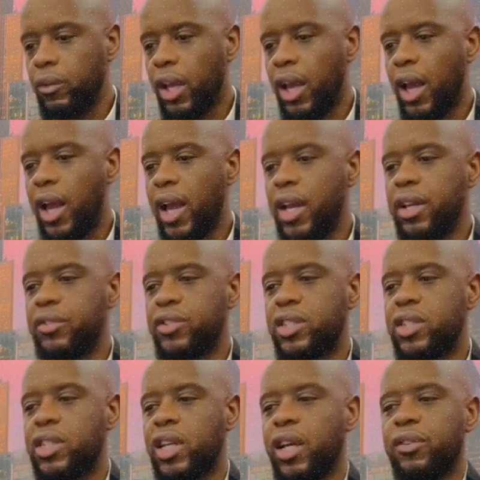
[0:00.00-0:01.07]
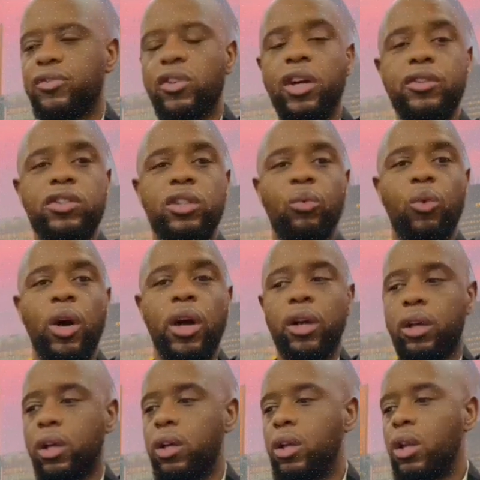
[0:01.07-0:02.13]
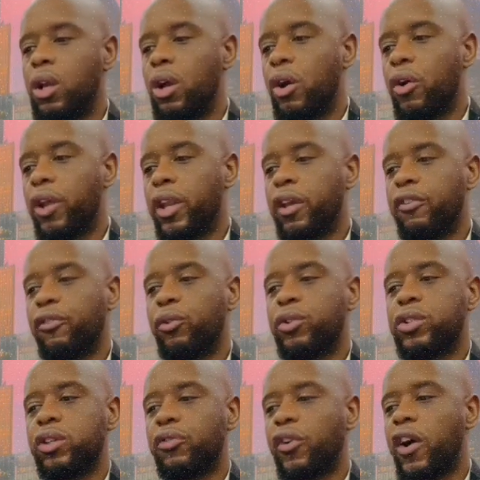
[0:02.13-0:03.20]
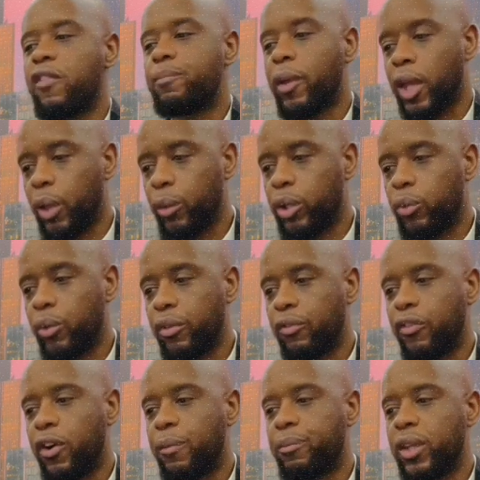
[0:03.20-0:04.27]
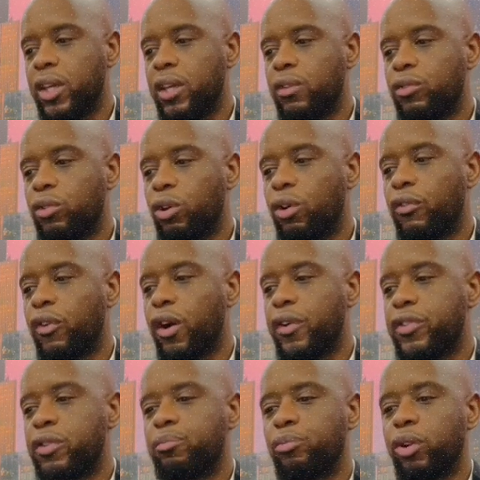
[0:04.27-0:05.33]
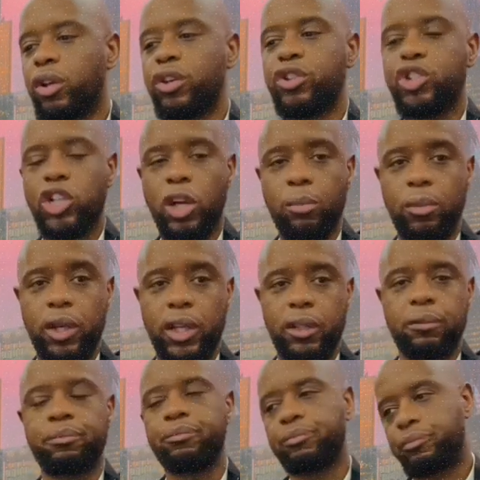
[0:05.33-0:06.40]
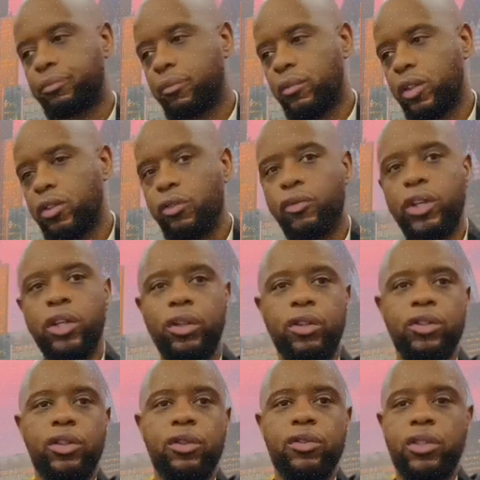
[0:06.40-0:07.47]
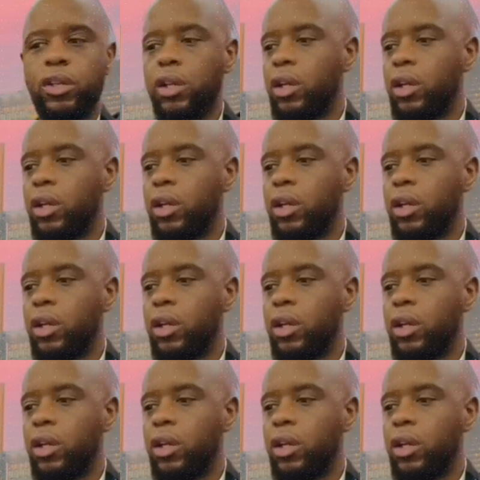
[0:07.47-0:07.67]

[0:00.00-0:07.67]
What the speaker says: NFCT has started work on a 45 megawatt wind farm east of Osnabrück, Germany. So really good news.